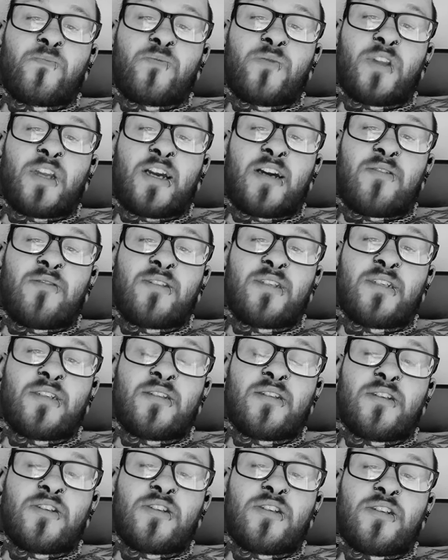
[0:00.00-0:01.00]
houses
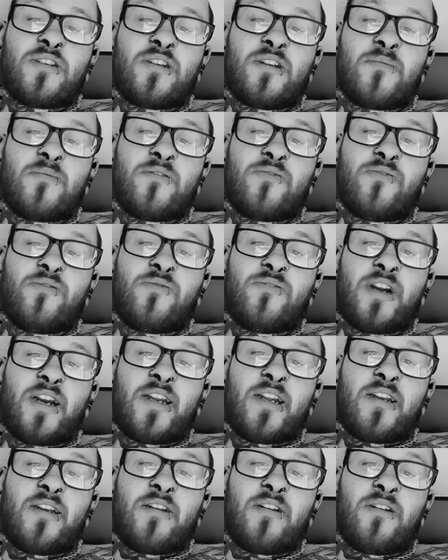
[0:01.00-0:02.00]
that she's going to be
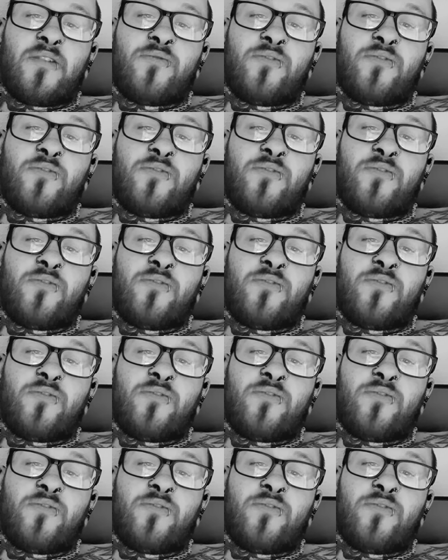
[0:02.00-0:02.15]
renting like